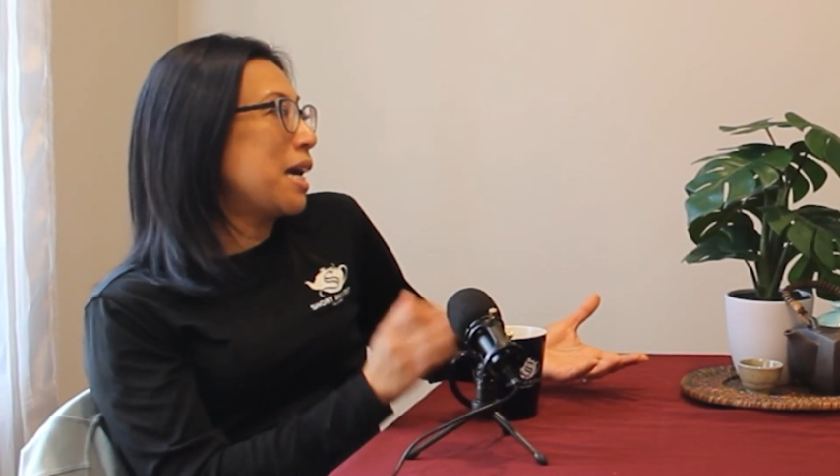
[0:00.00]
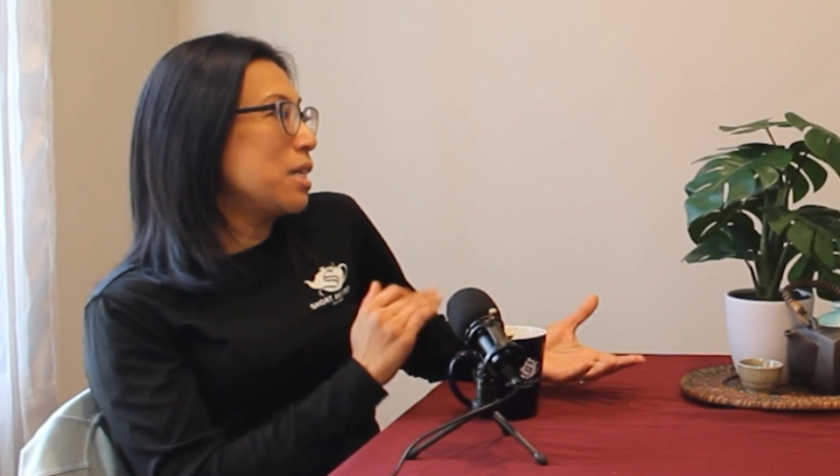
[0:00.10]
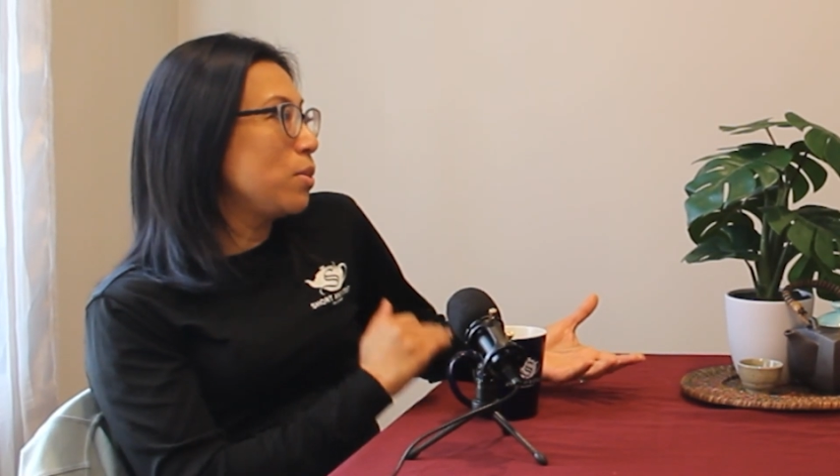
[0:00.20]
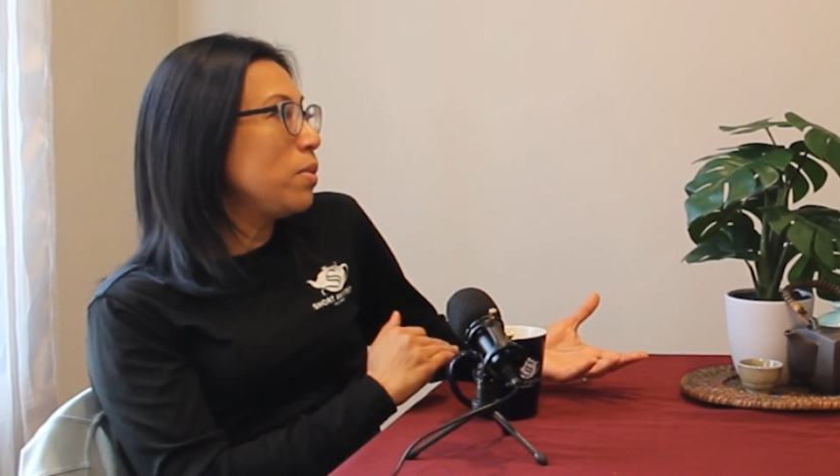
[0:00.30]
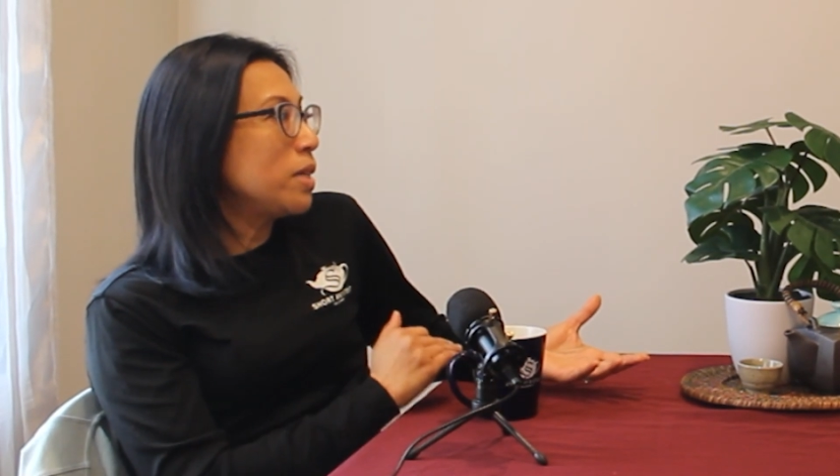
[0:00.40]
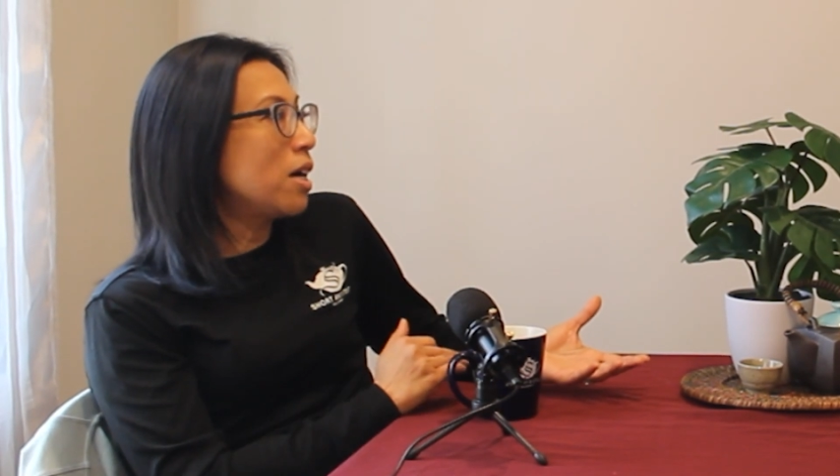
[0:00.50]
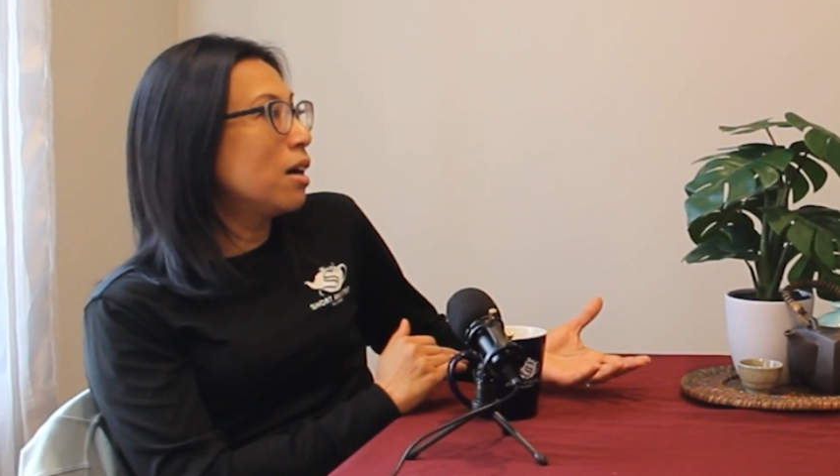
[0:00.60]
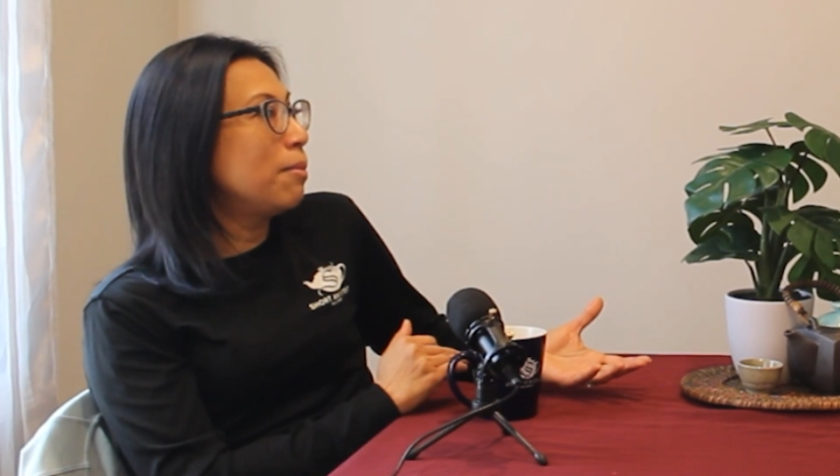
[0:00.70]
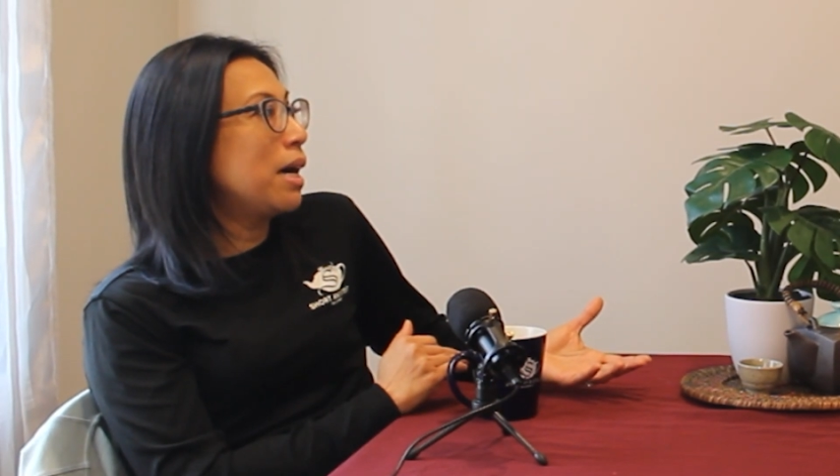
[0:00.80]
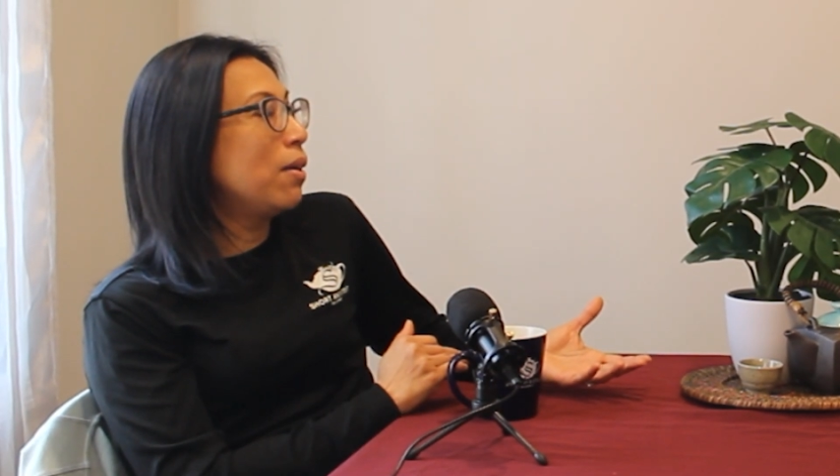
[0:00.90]
Last week we
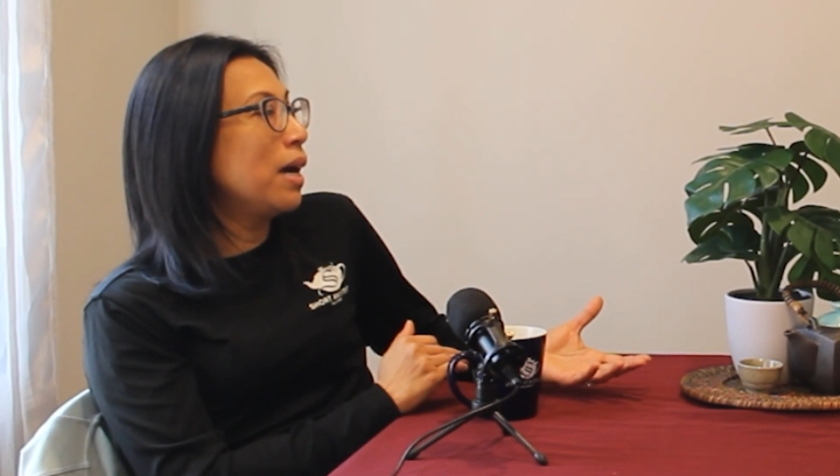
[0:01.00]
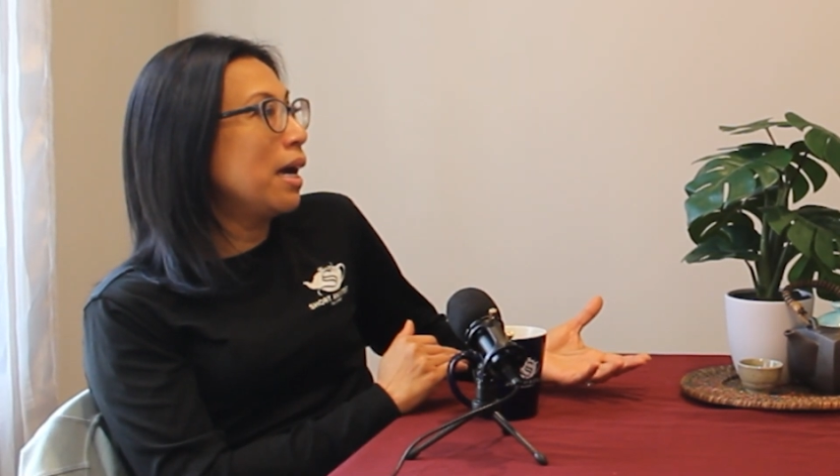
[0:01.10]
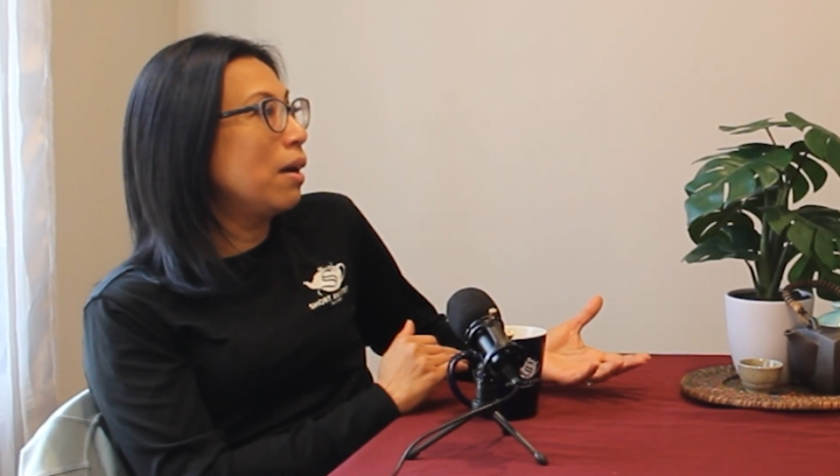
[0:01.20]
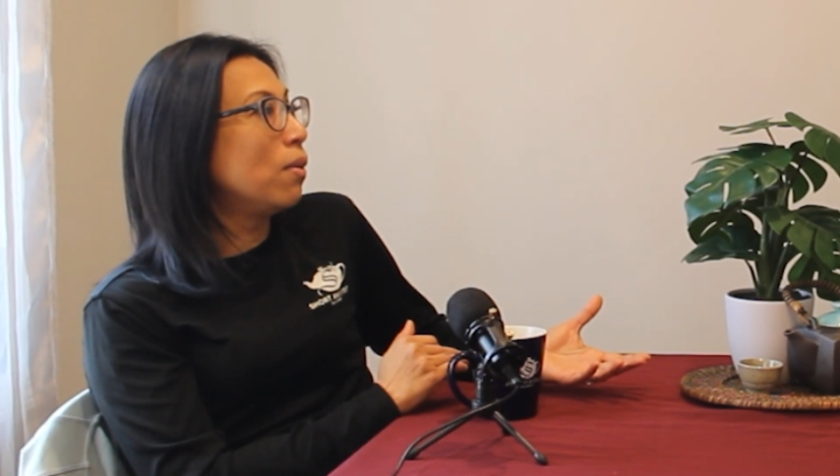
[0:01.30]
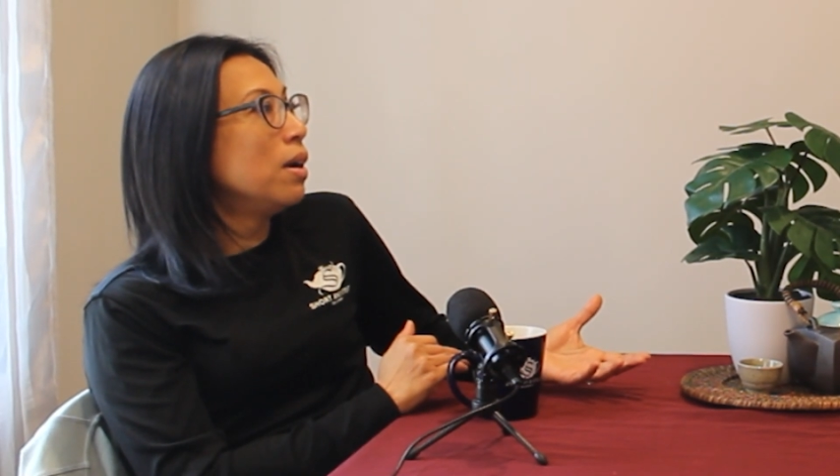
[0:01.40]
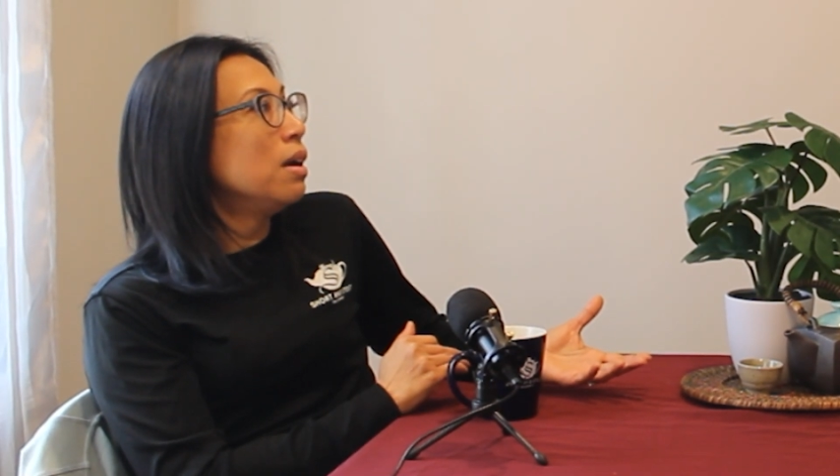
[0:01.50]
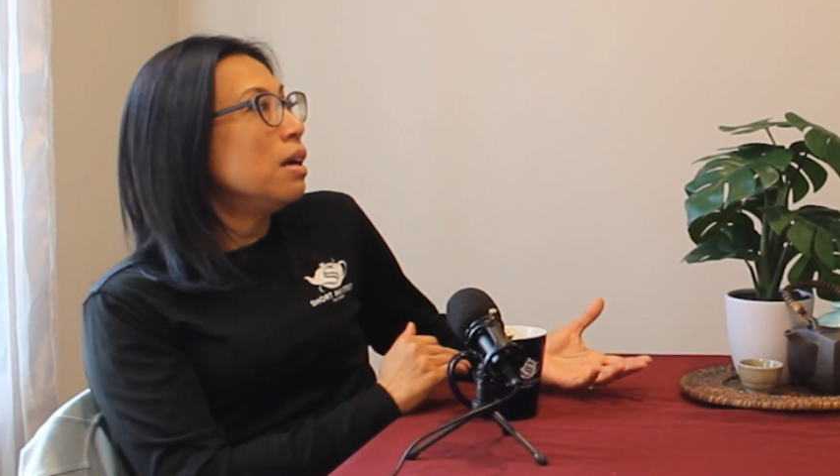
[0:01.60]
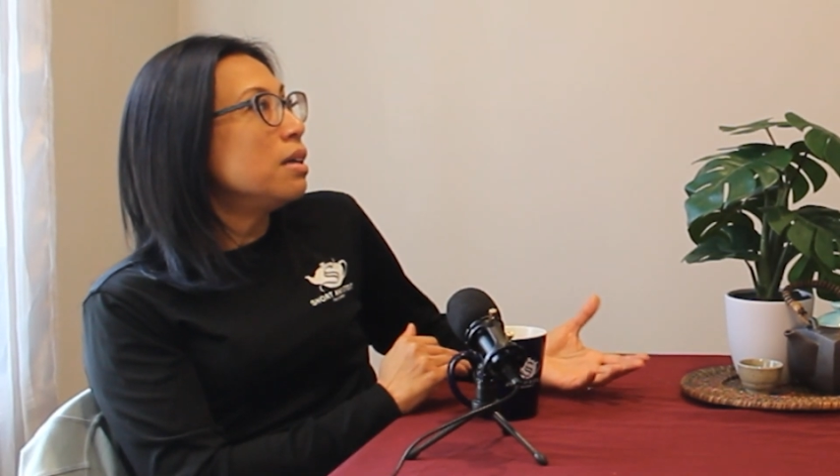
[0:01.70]
talked about how